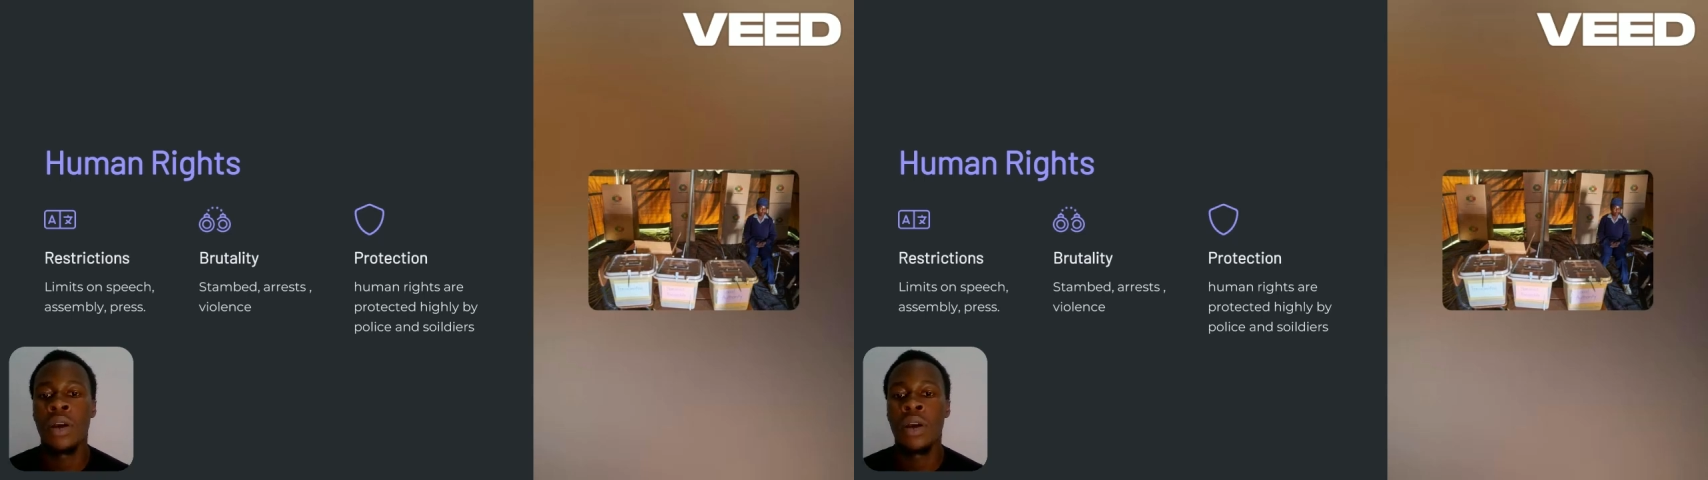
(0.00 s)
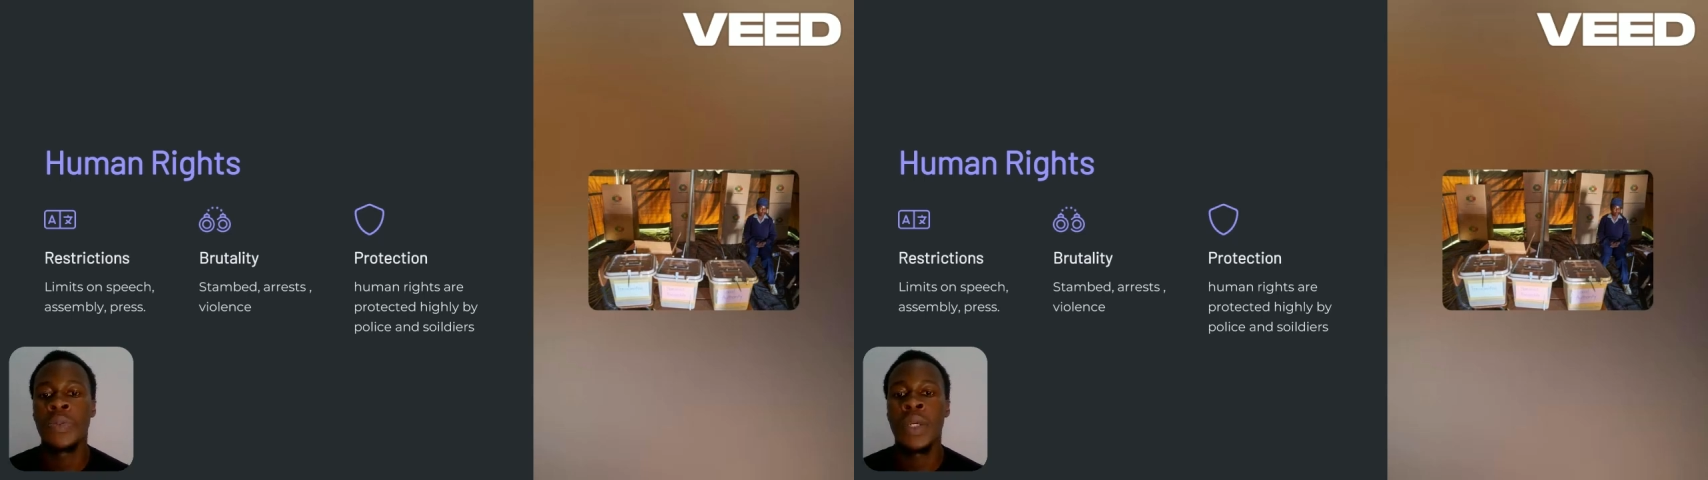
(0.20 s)

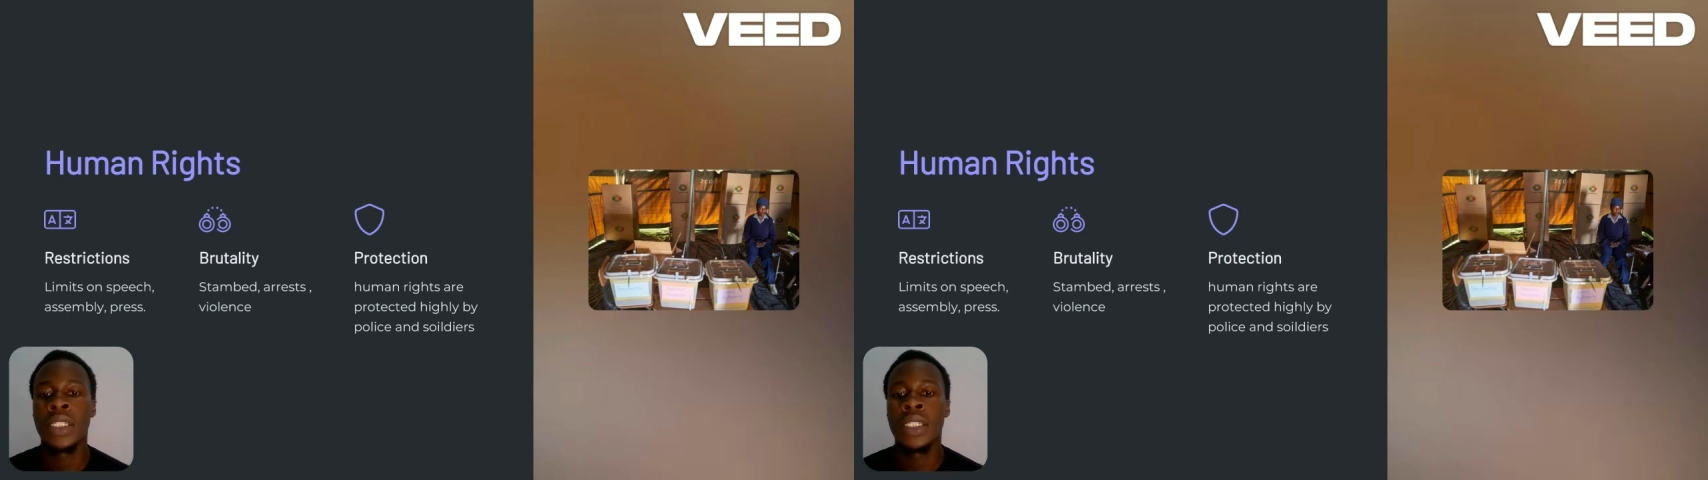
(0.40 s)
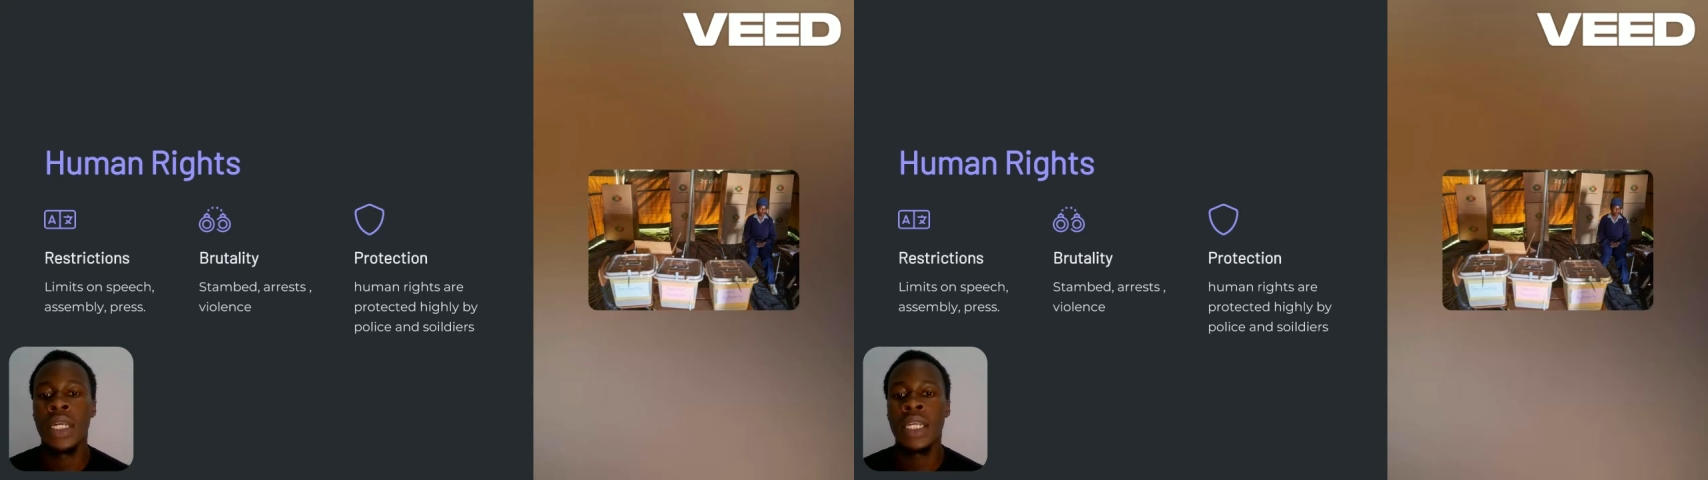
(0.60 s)

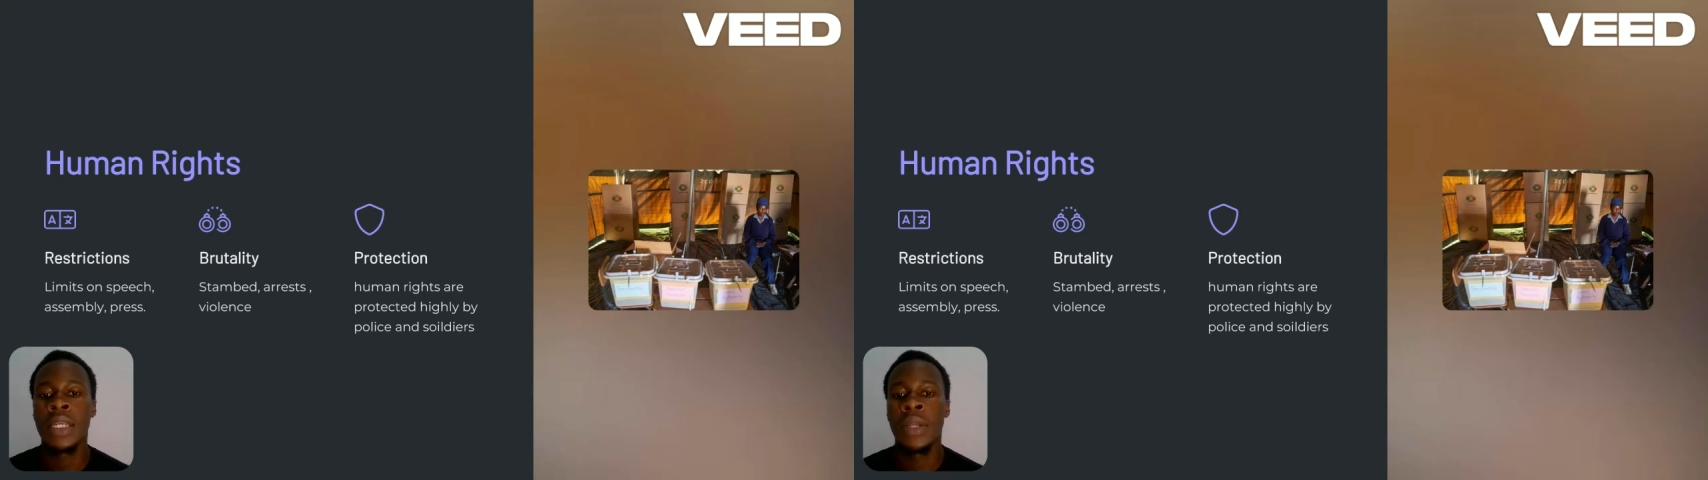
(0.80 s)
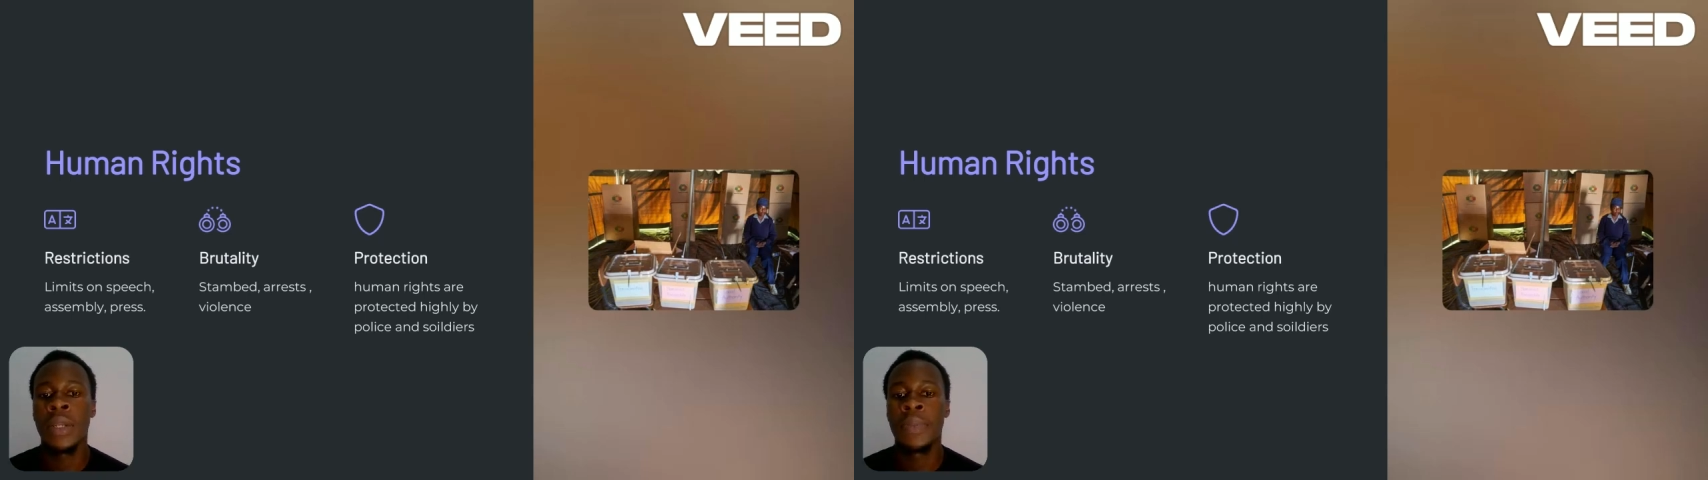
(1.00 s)
speech,
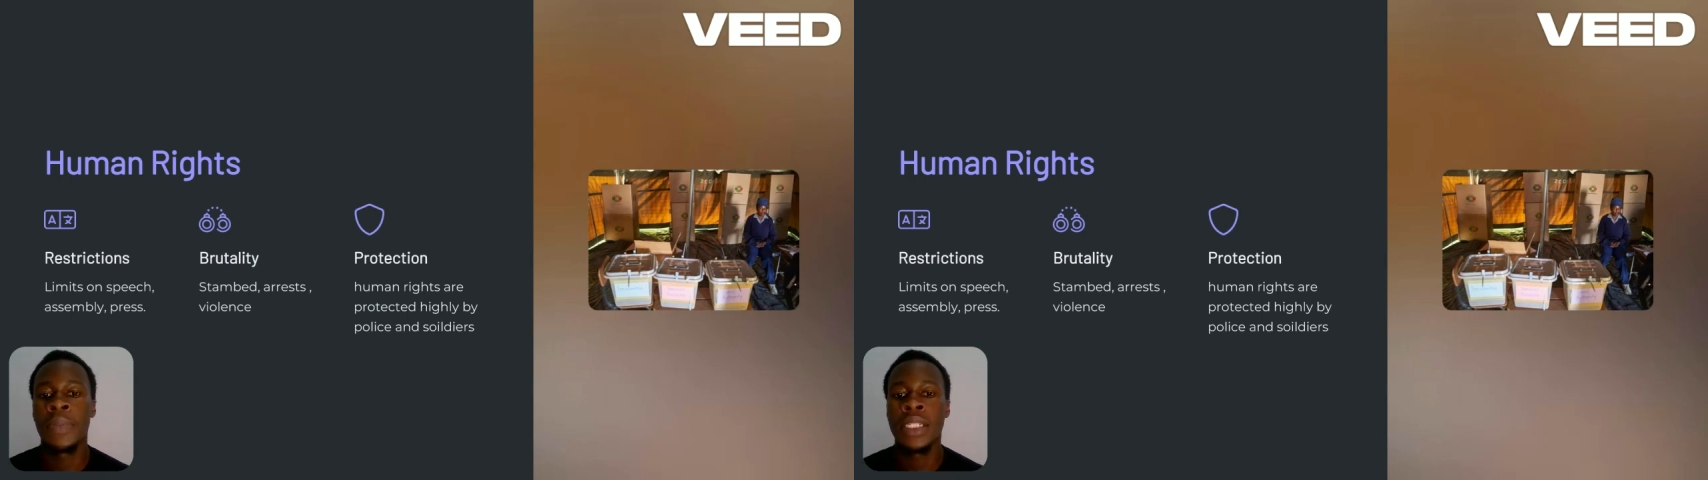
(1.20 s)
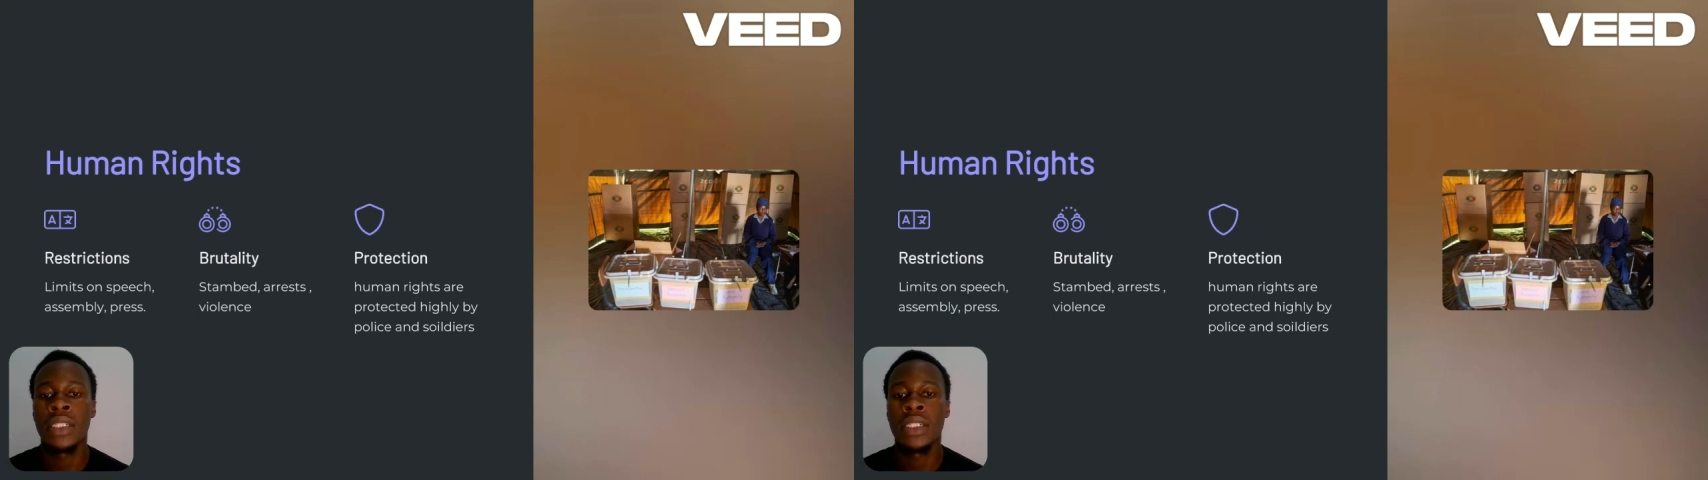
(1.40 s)
assembly, and
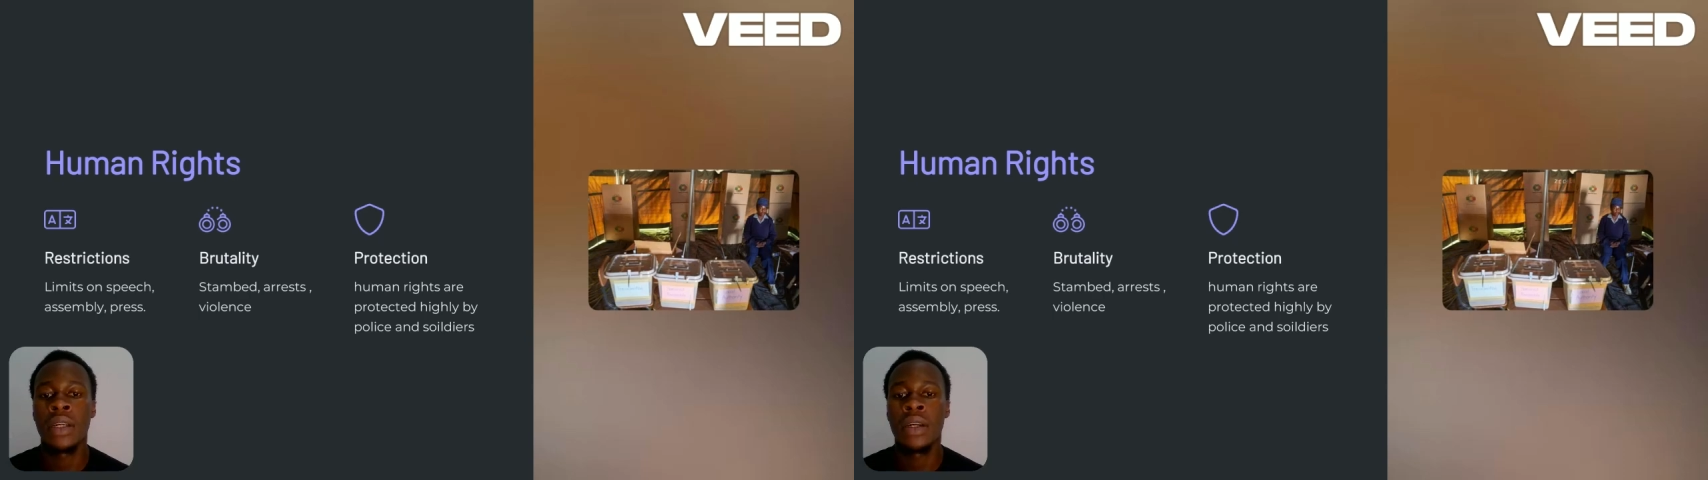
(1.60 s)
press,